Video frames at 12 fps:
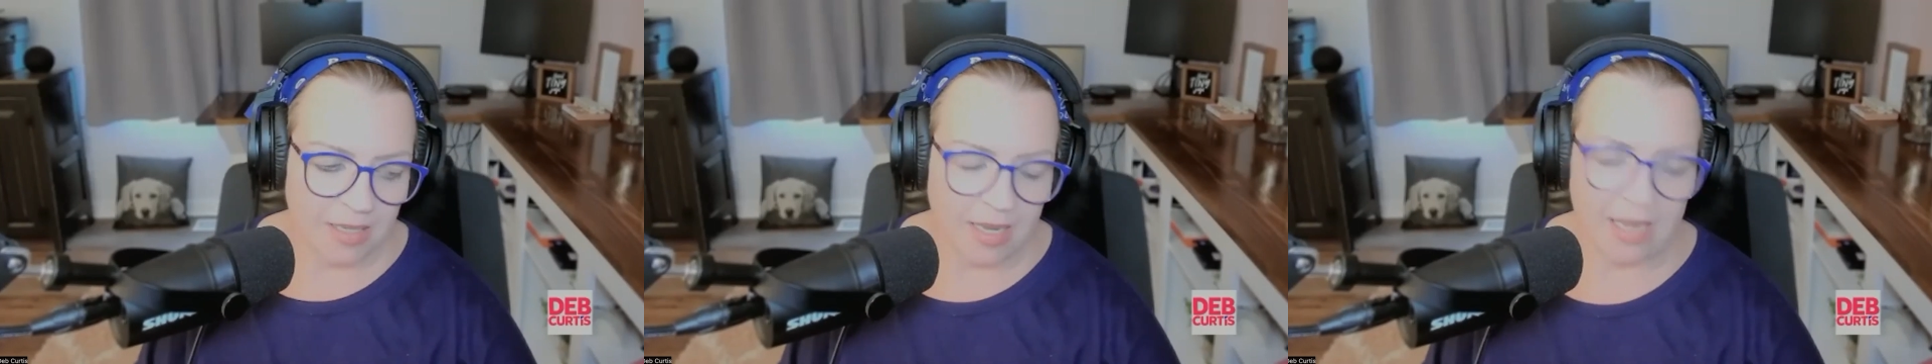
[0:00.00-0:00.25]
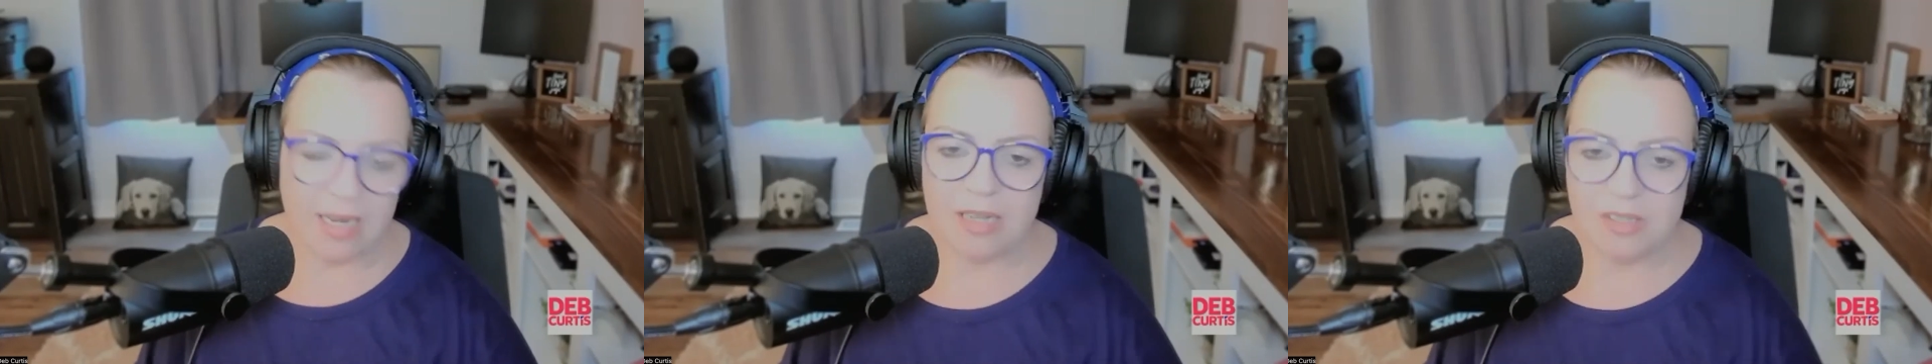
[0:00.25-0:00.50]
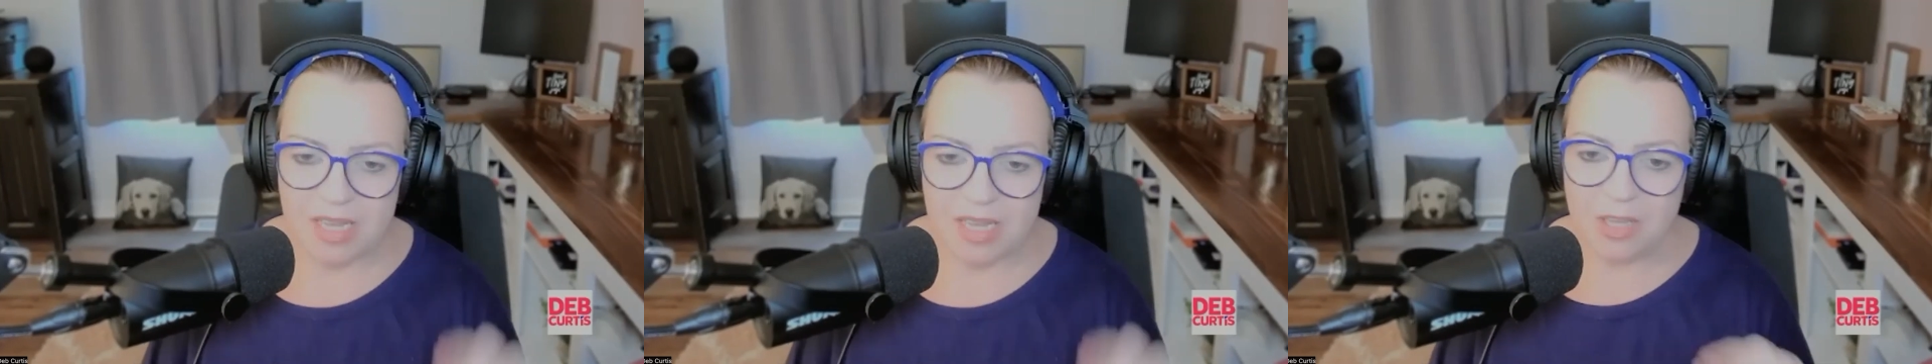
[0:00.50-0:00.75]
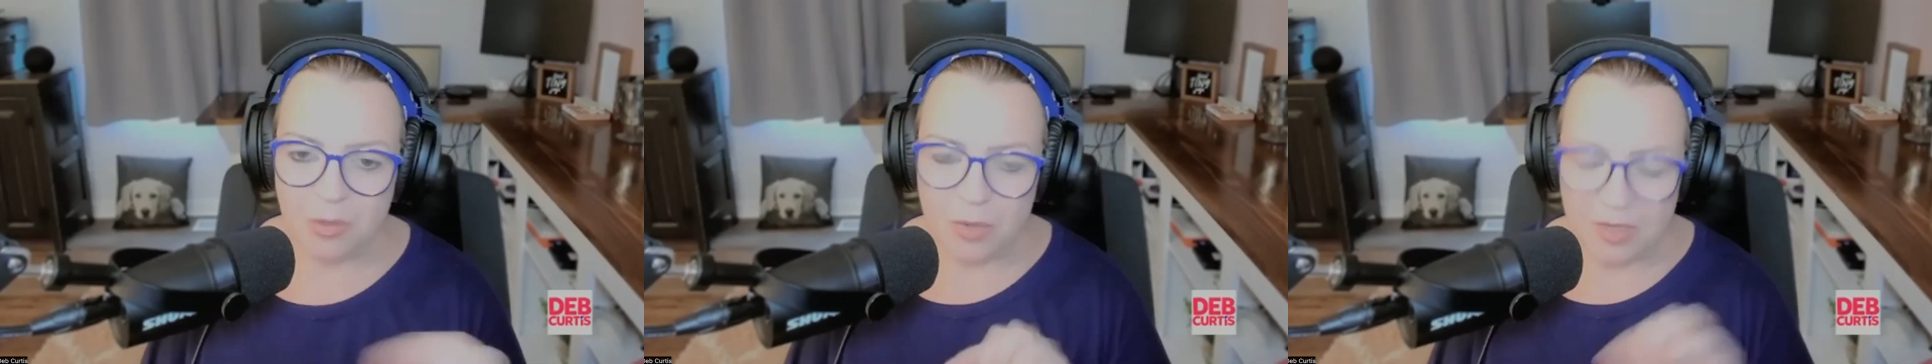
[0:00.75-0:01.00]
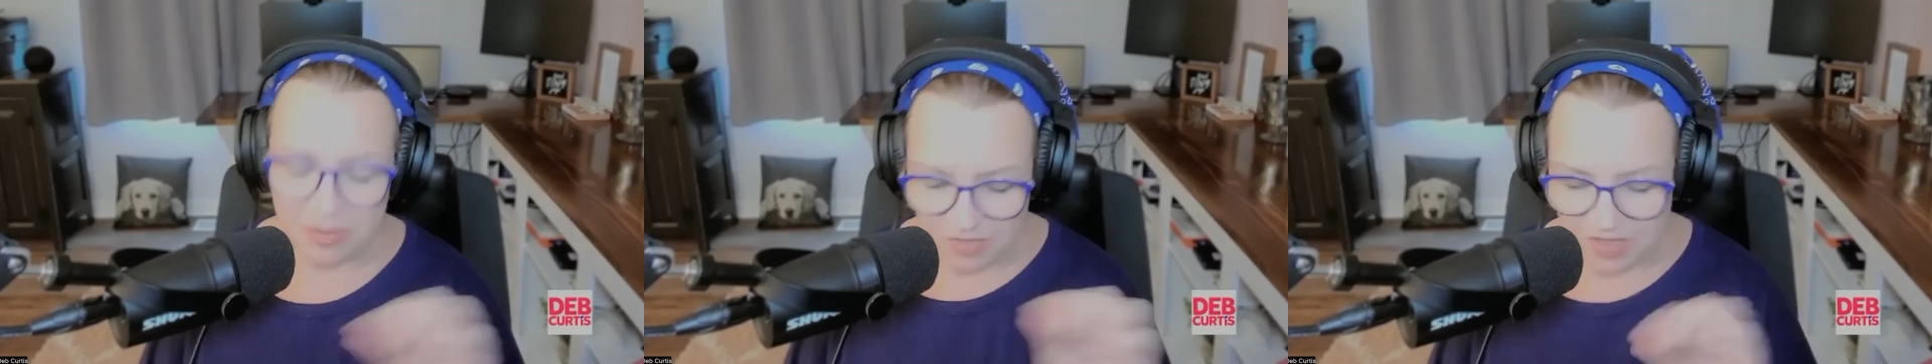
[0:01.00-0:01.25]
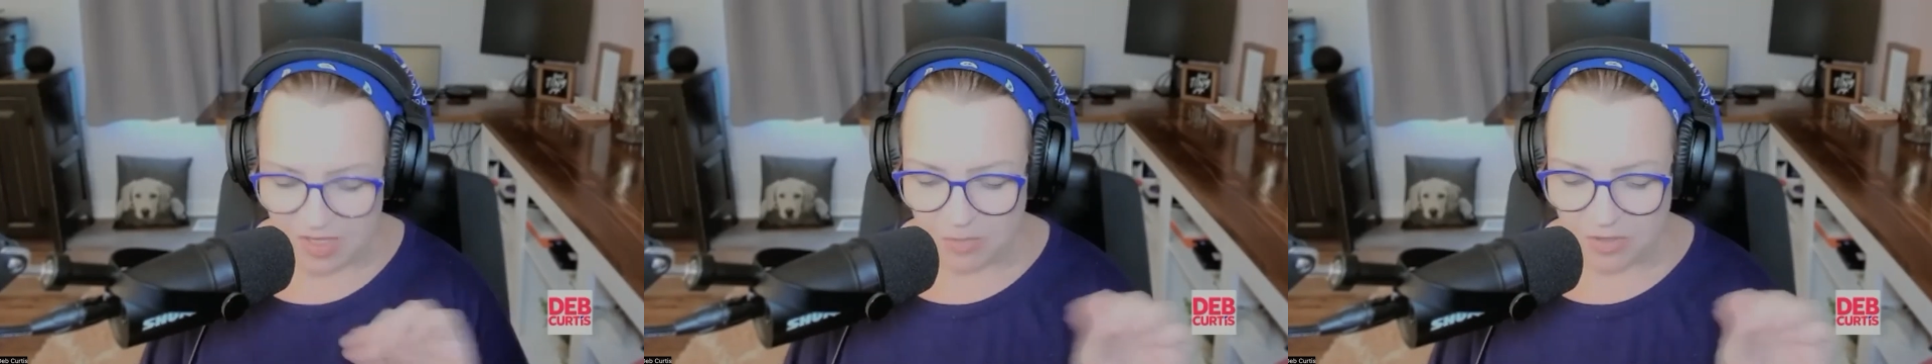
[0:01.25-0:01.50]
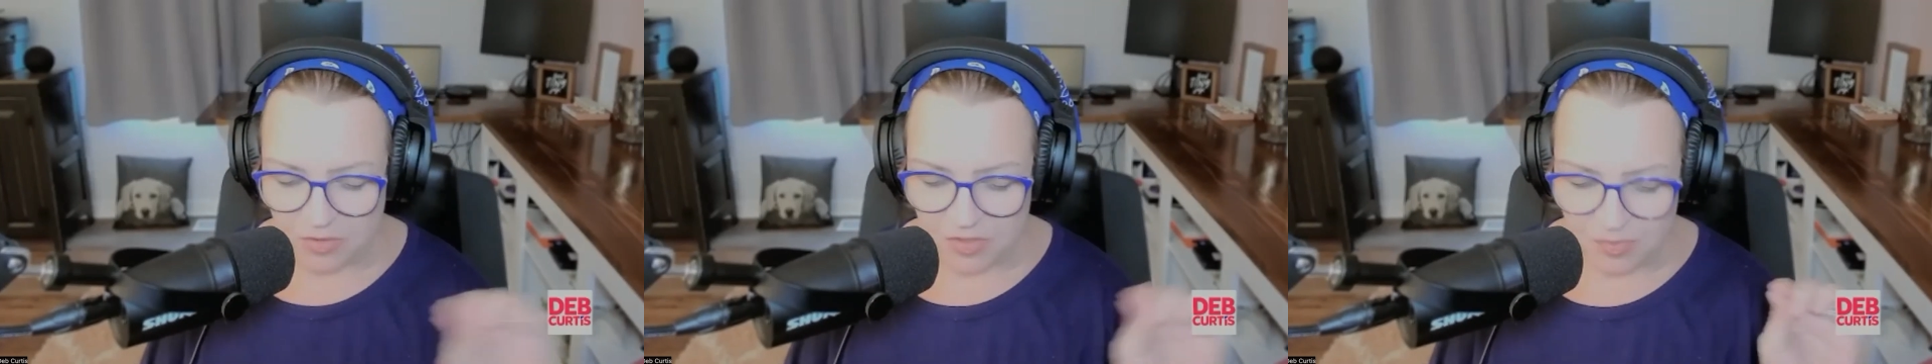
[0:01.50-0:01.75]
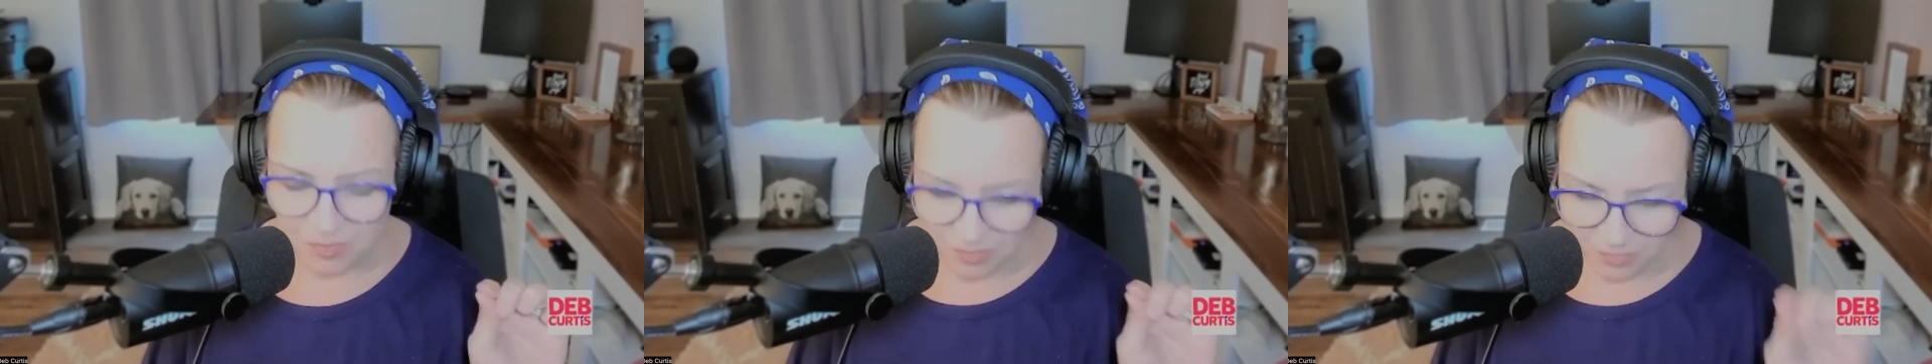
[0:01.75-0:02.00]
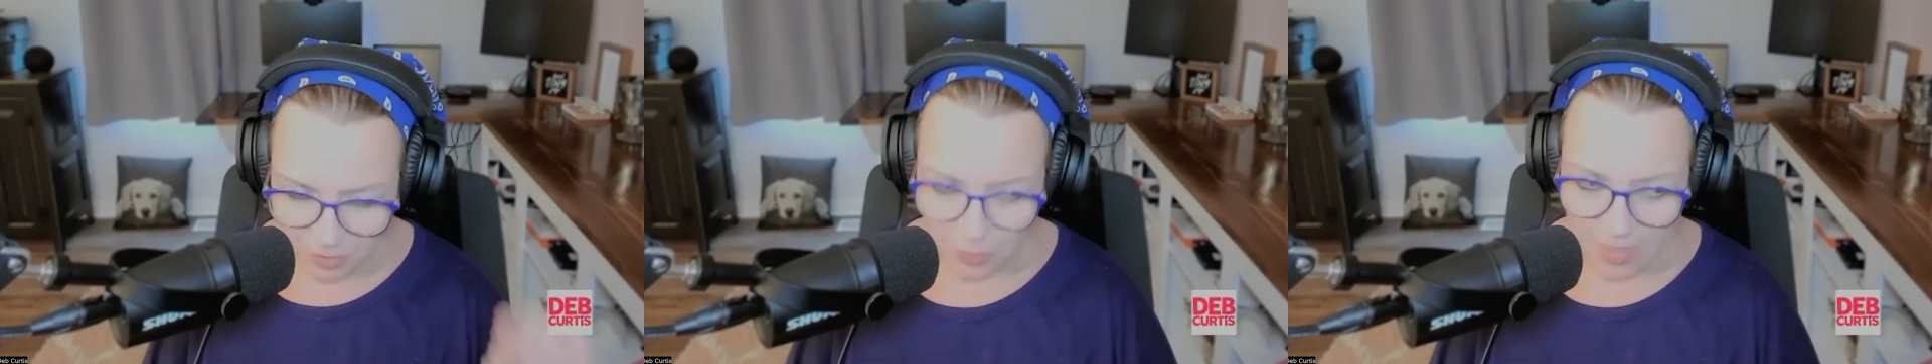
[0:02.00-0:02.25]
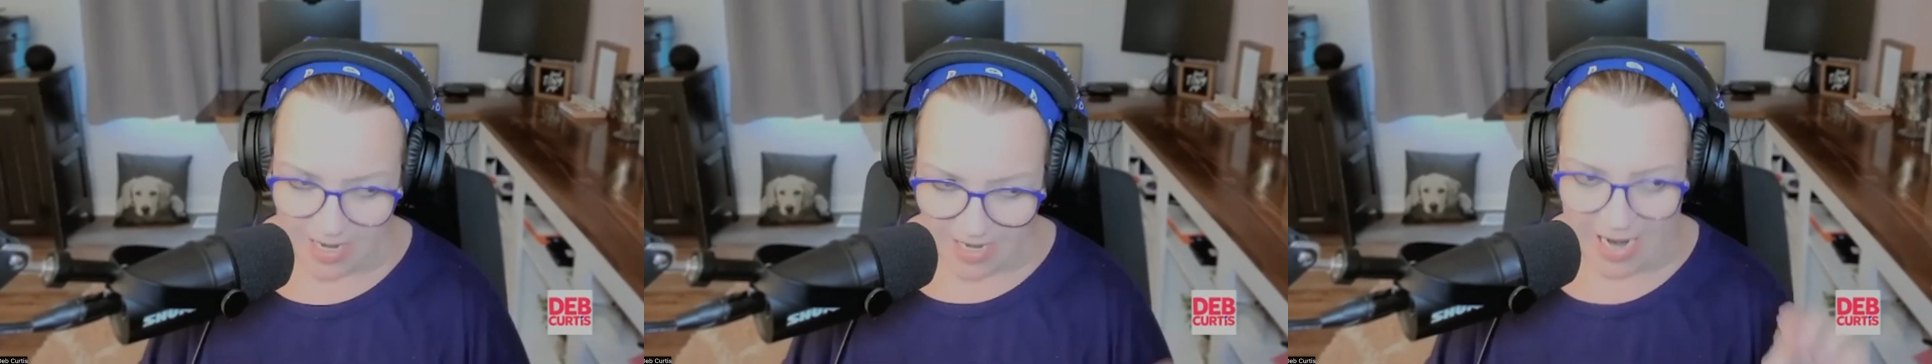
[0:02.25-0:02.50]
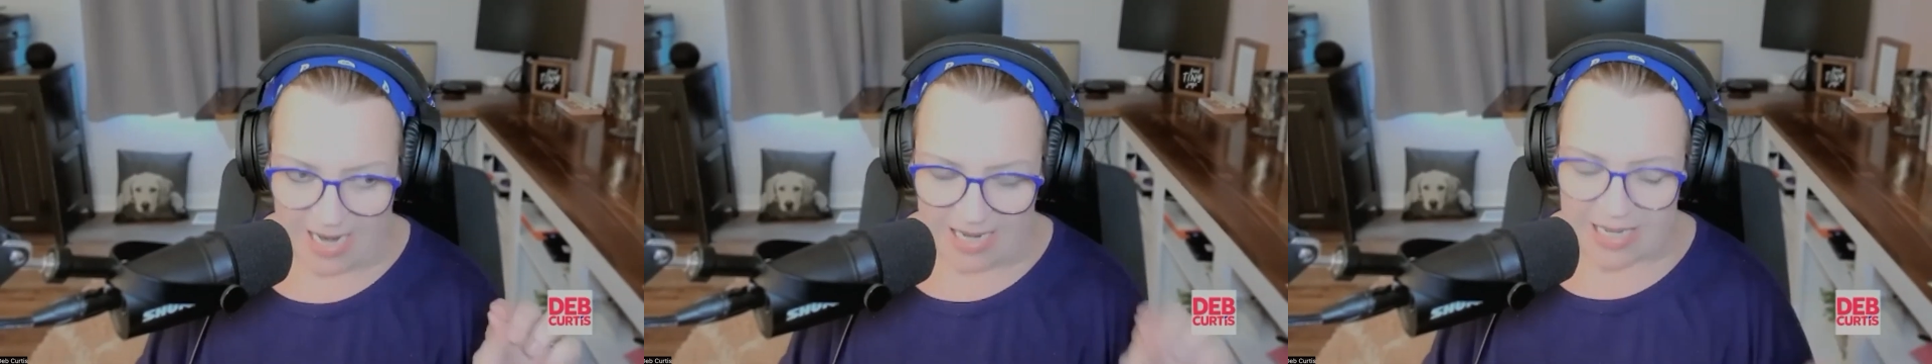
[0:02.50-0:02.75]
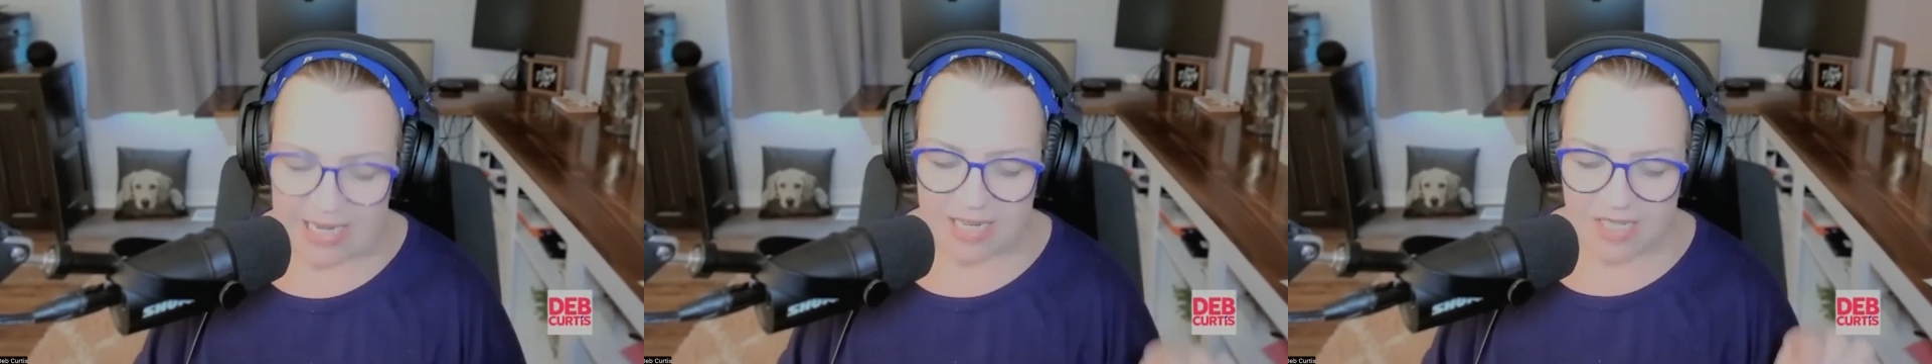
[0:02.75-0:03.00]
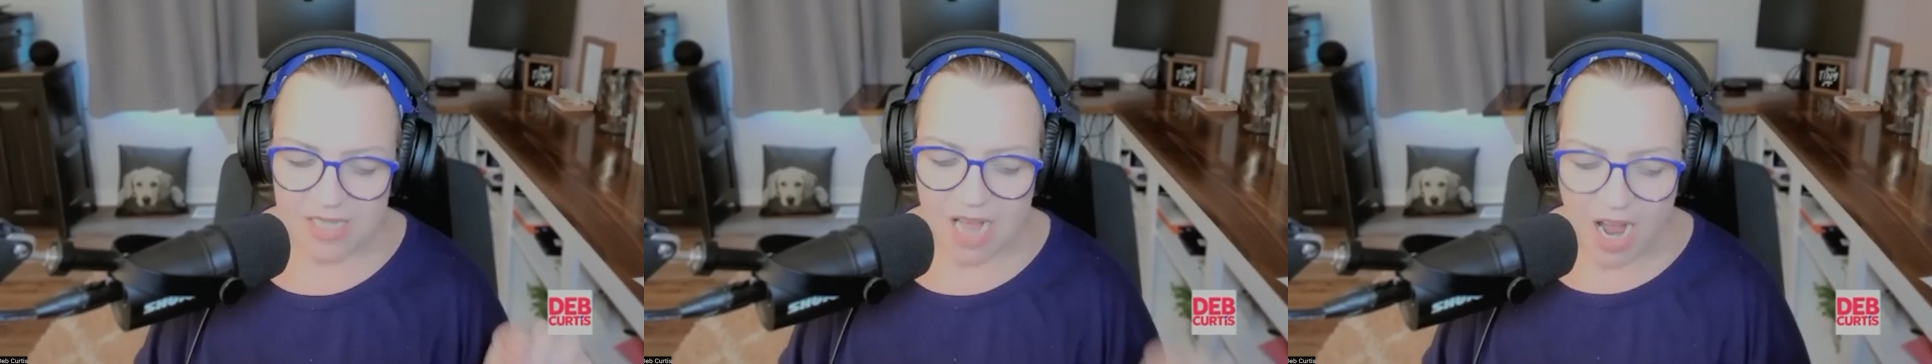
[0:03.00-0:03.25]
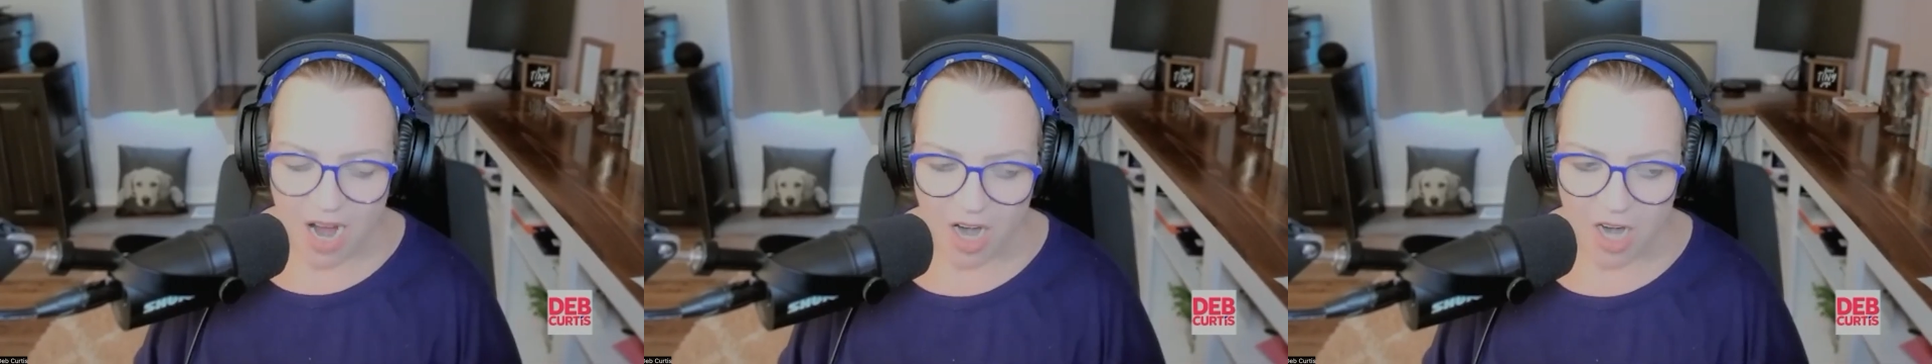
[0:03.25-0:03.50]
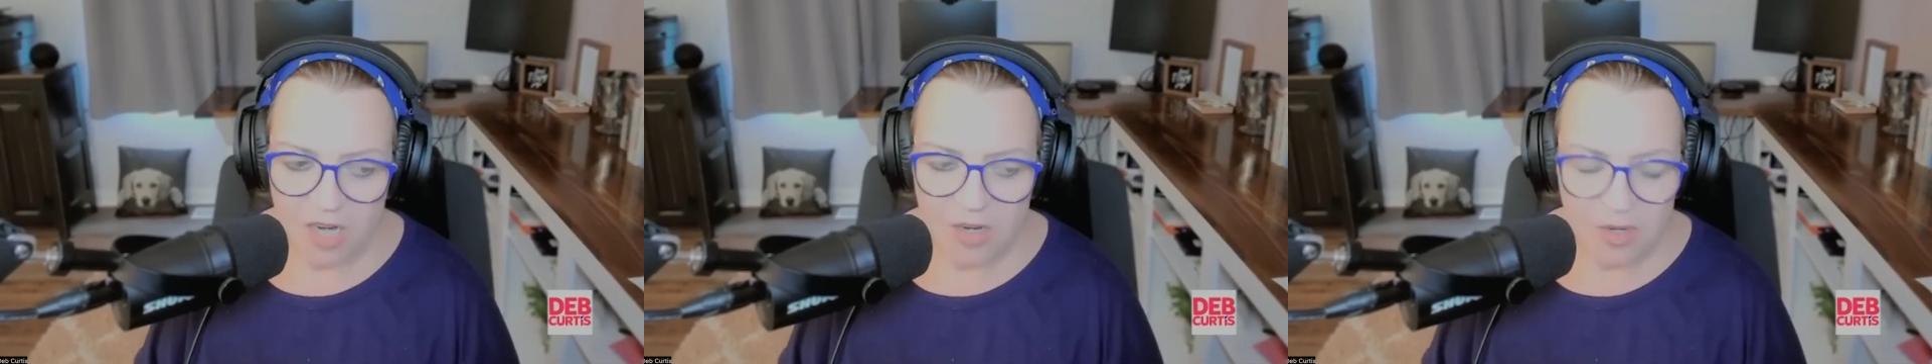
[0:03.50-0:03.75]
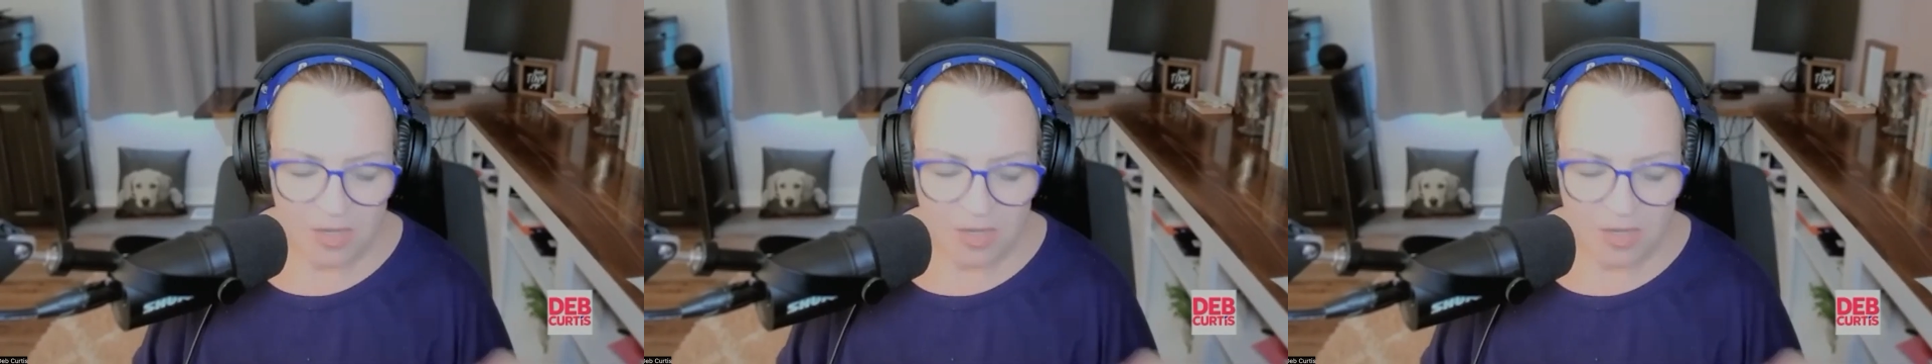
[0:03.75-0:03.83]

And I'll tell you what some of those great ideas are.